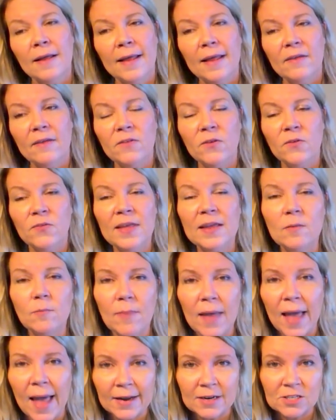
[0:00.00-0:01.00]
If you think
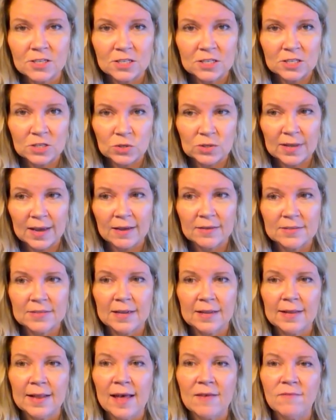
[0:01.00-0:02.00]
back to
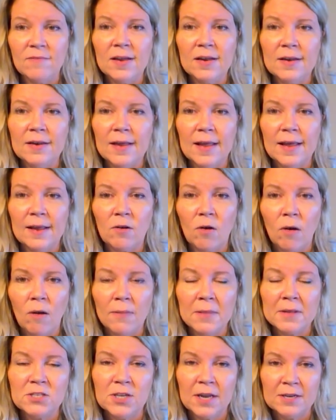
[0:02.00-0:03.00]
2011 and all
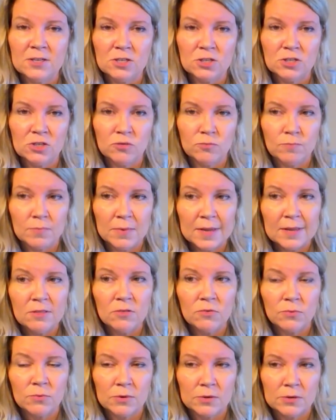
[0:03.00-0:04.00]
the changes you've been
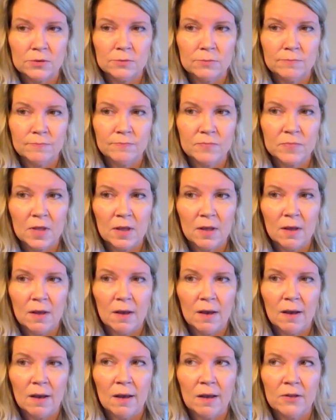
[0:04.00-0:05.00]
through,
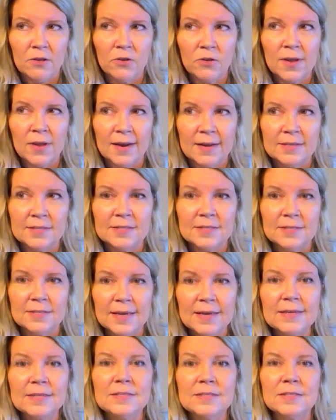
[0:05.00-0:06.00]
you get a
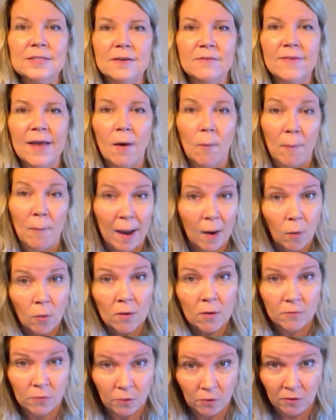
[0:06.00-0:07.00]
sense of how
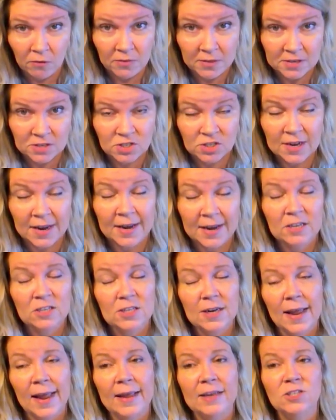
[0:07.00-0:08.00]
powerful this
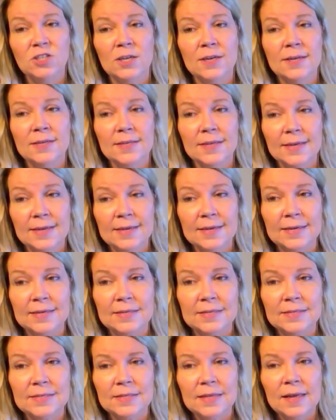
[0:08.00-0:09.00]
change agent
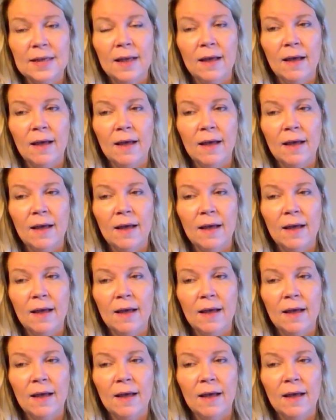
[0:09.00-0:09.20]
is.